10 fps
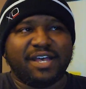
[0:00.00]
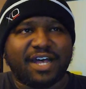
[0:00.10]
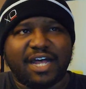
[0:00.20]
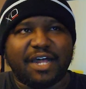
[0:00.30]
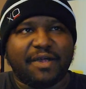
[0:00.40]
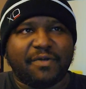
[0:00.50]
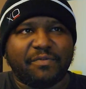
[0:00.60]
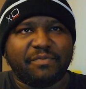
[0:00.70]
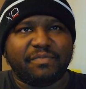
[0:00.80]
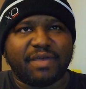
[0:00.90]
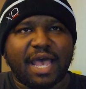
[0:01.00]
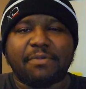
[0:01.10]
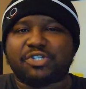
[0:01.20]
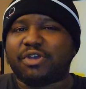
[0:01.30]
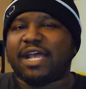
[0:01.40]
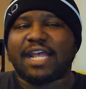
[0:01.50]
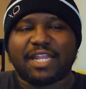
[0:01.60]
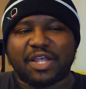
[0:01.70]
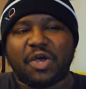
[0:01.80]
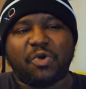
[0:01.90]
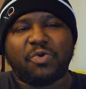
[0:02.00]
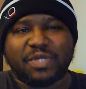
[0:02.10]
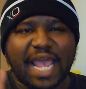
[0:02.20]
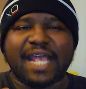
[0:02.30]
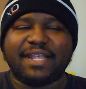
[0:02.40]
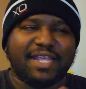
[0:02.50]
I'm going to try not to hold that